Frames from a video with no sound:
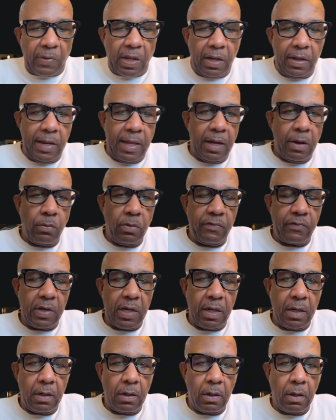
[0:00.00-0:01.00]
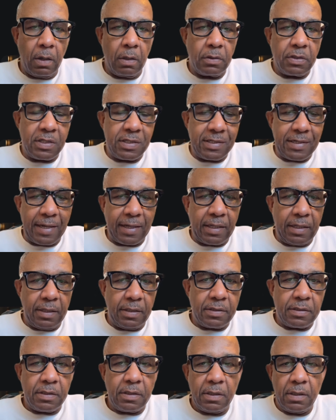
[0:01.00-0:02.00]
Now we've got our
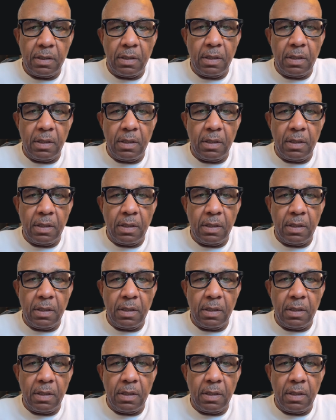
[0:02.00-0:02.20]
second